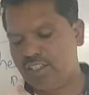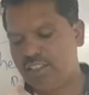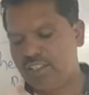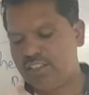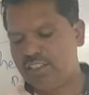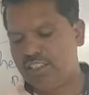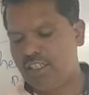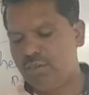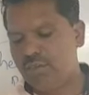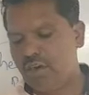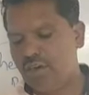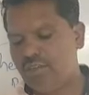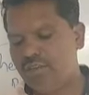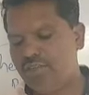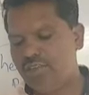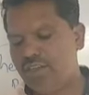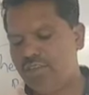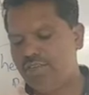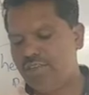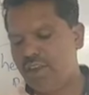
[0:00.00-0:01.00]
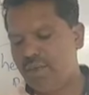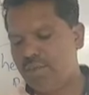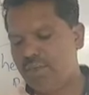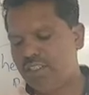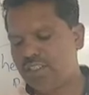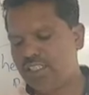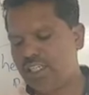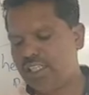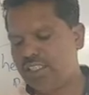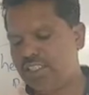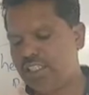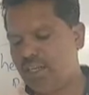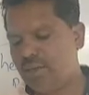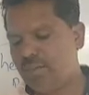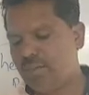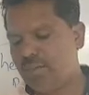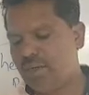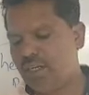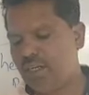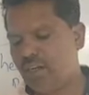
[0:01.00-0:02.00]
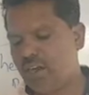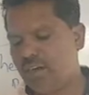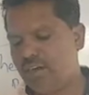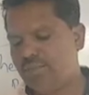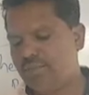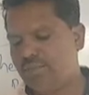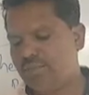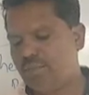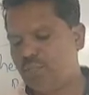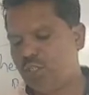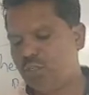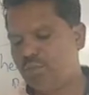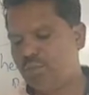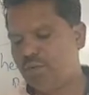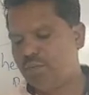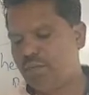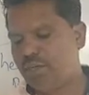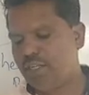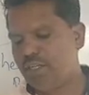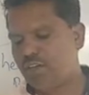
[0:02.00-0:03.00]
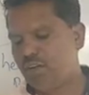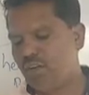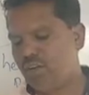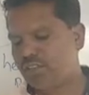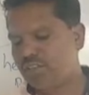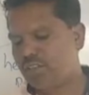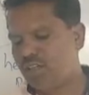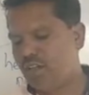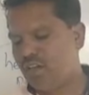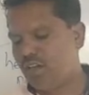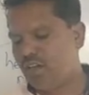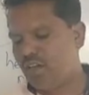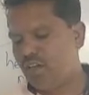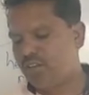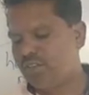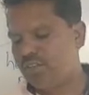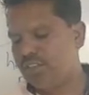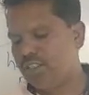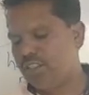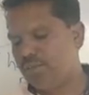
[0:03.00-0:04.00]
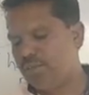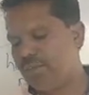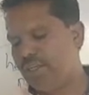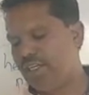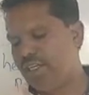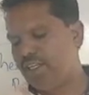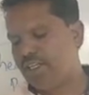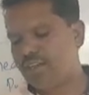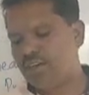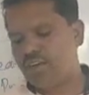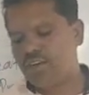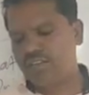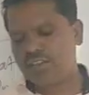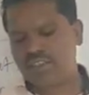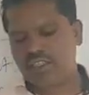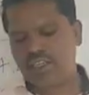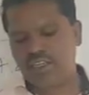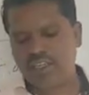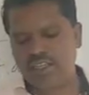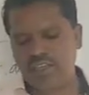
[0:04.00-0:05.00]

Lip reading: Some of the famous examples of metamorphic rocks along with the parent rocks are